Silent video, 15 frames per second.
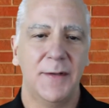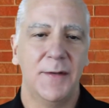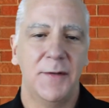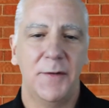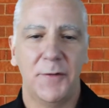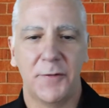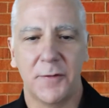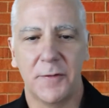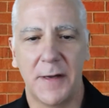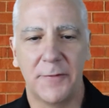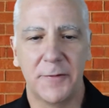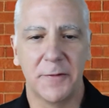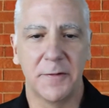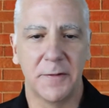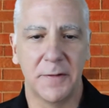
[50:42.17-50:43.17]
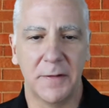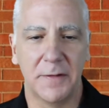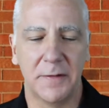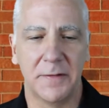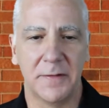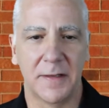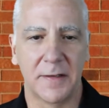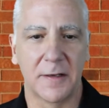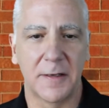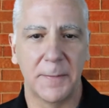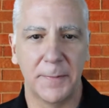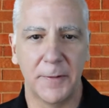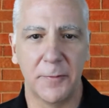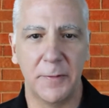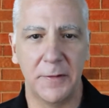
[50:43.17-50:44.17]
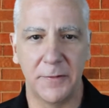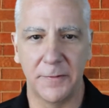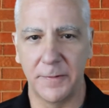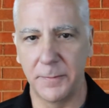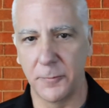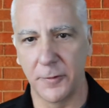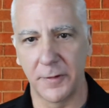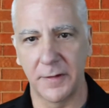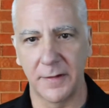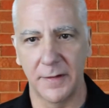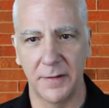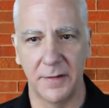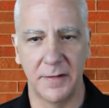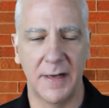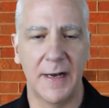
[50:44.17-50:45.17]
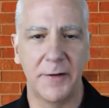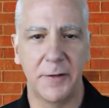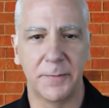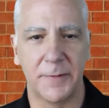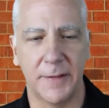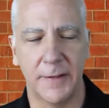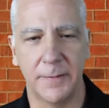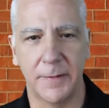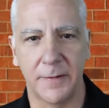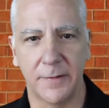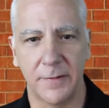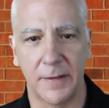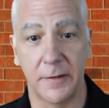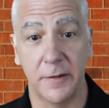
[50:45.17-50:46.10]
So after like a couple of weeks of him working on an audio problem, he goes like,